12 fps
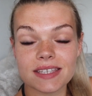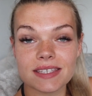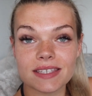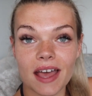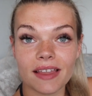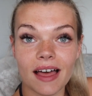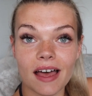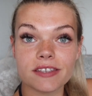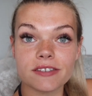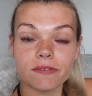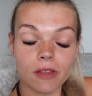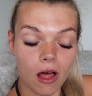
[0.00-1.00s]
since I
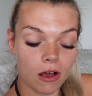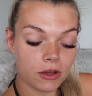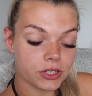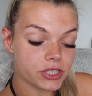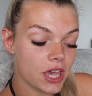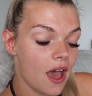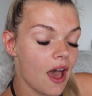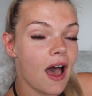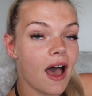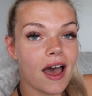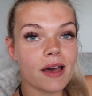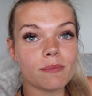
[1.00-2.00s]
last vlogged,
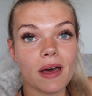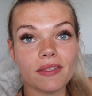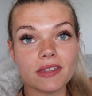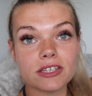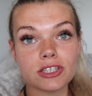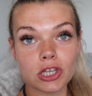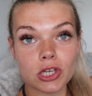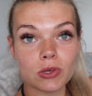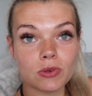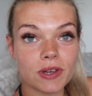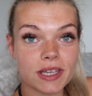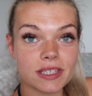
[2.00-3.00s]
and there's
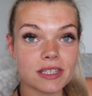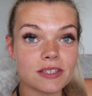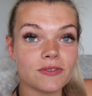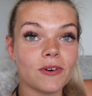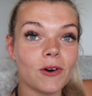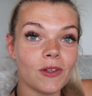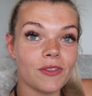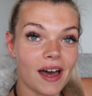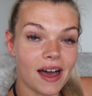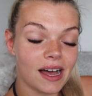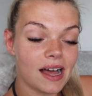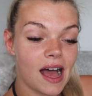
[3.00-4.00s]
two reasons for
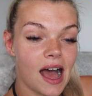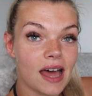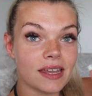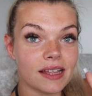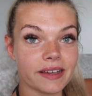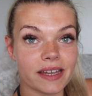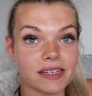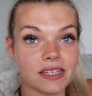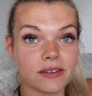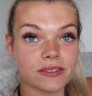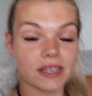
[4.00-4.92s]
that, and I'll get into those